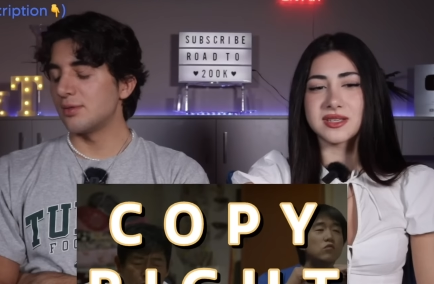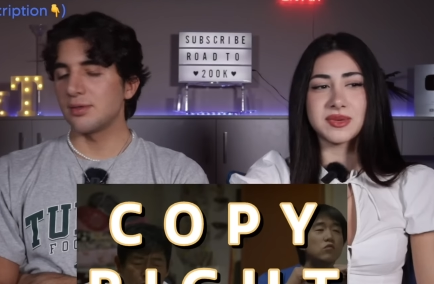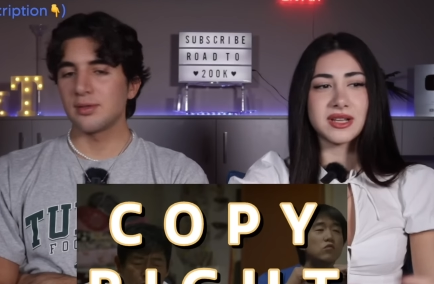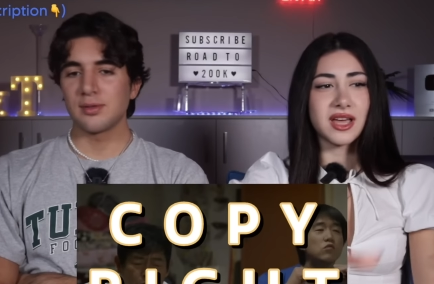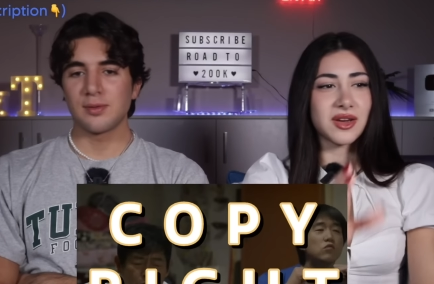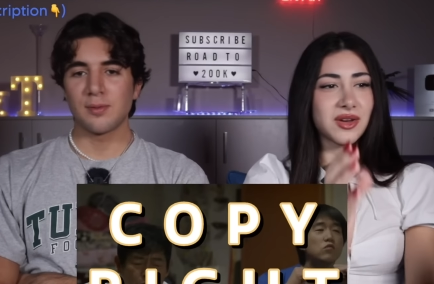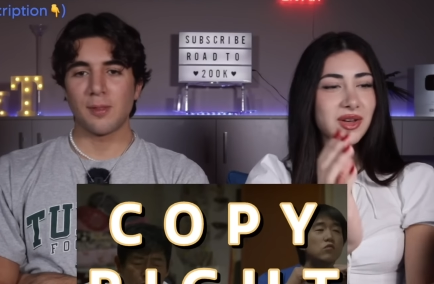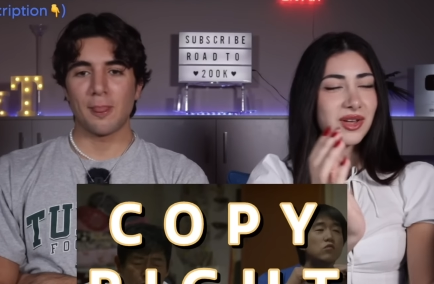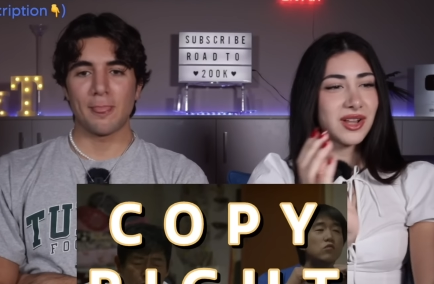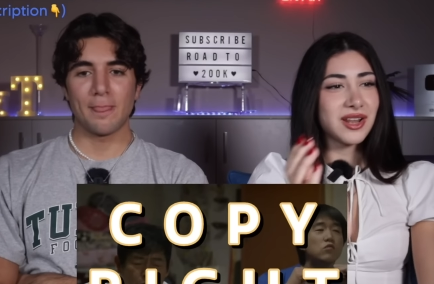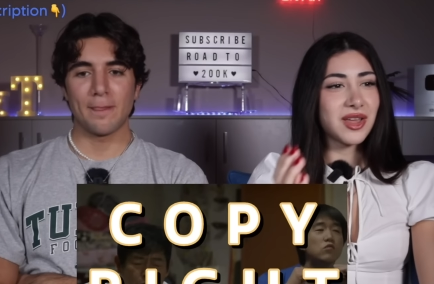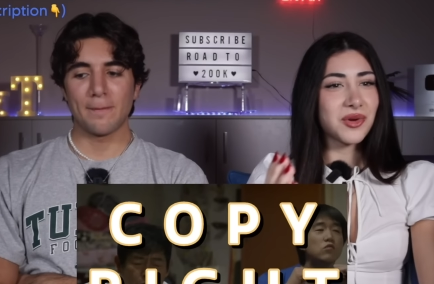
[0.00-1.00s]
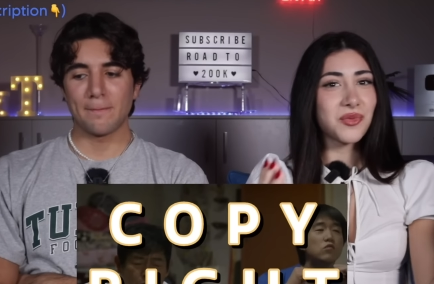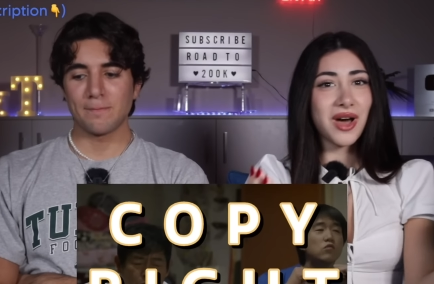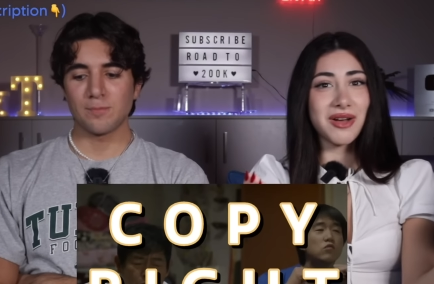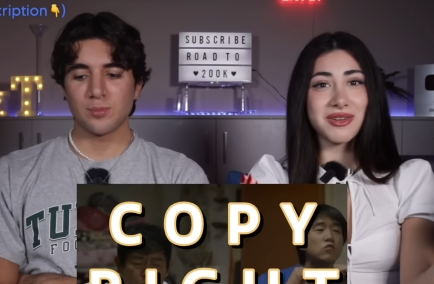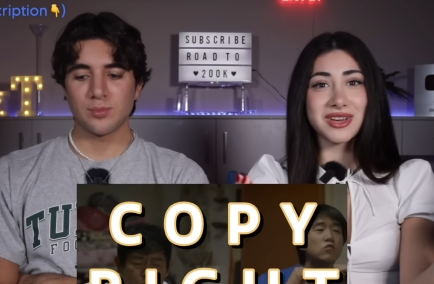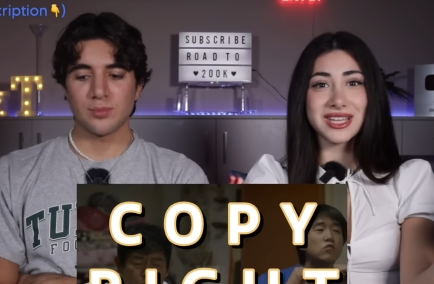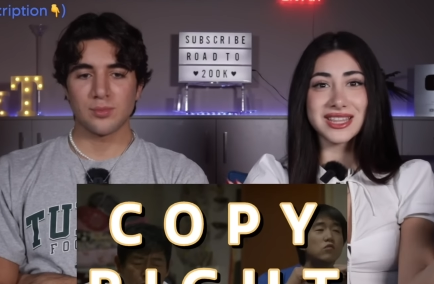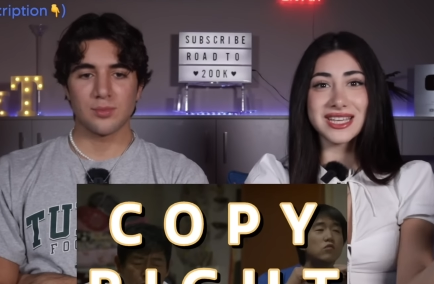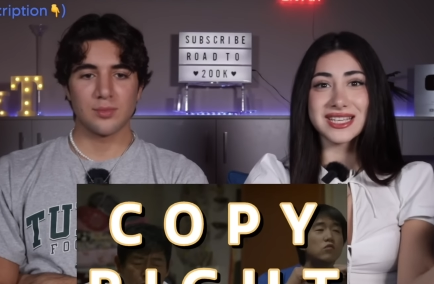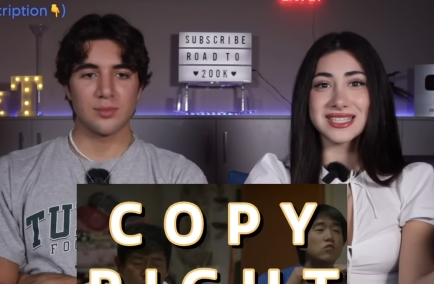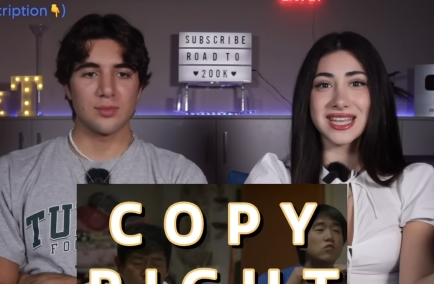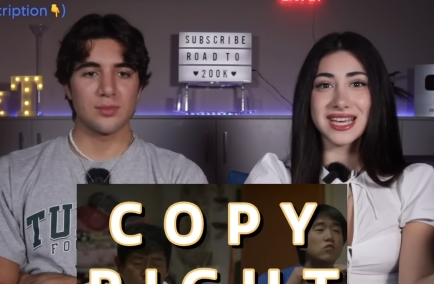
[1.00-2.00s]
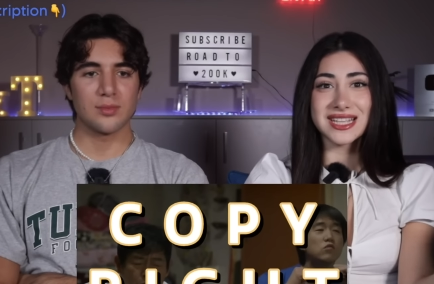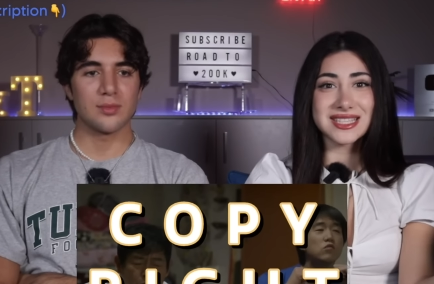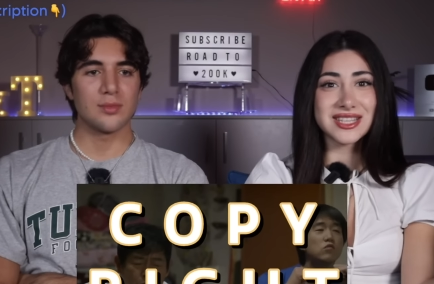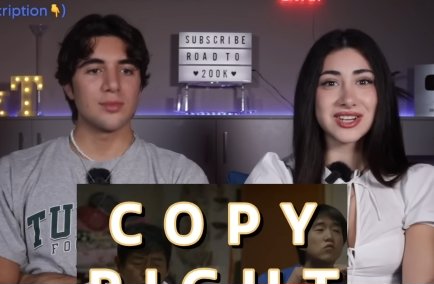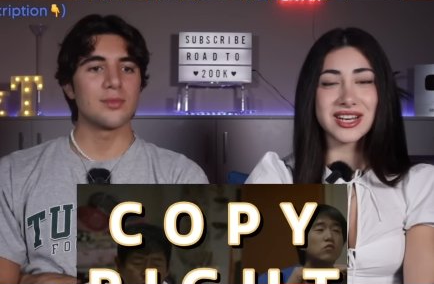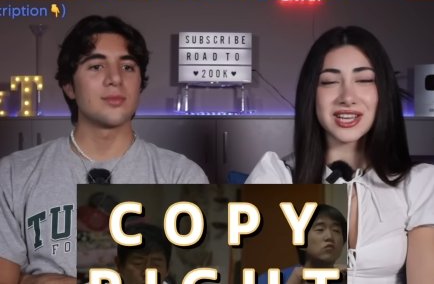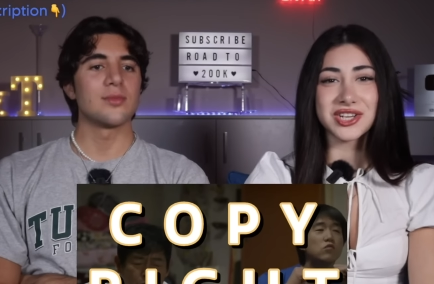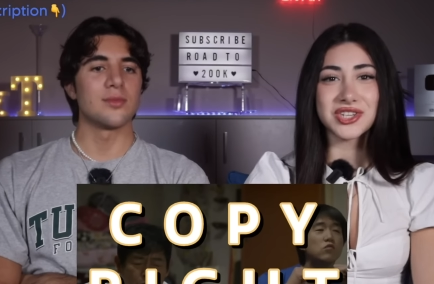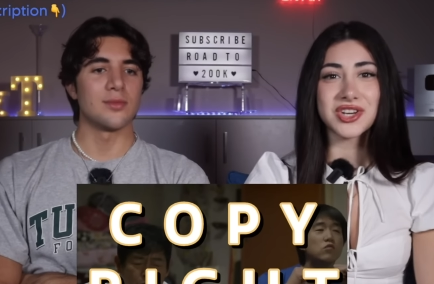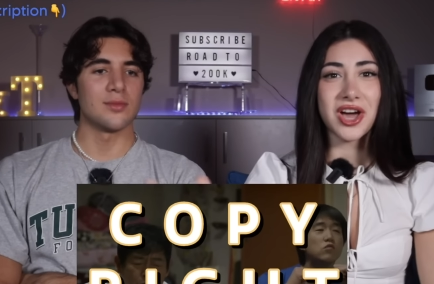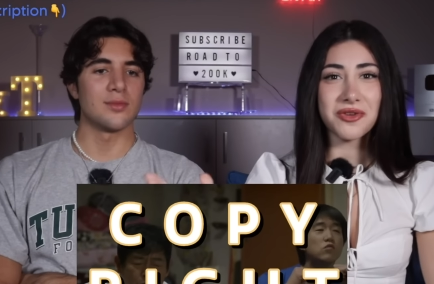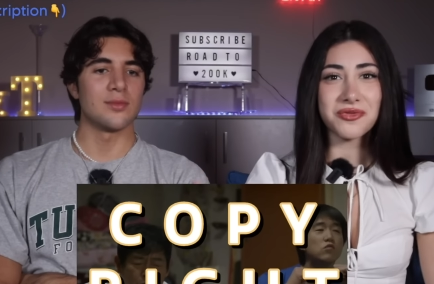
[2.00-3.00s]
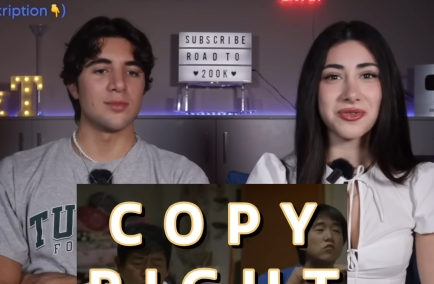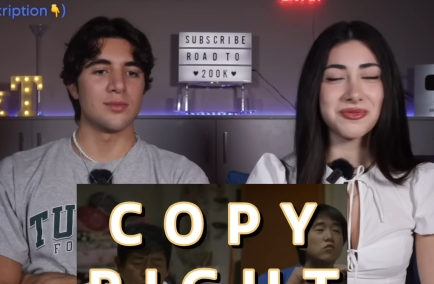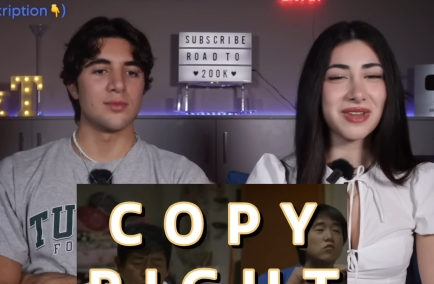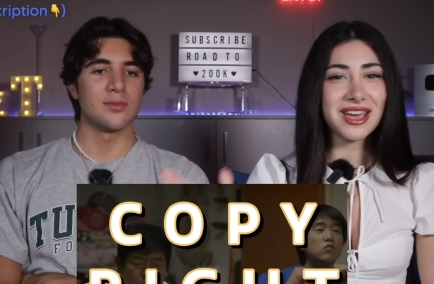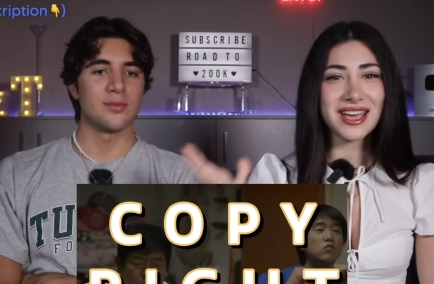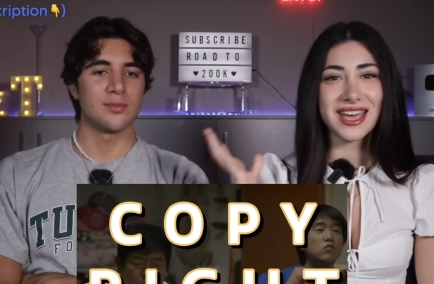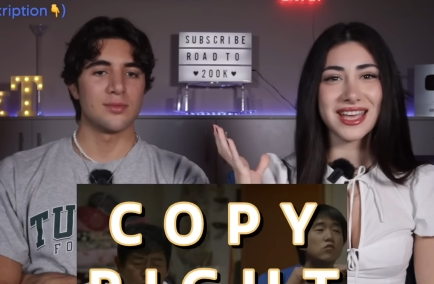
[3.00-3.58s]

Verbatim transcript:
Speaker 1: to be like like wow look at this like it's literally a shot mm-hmm. from like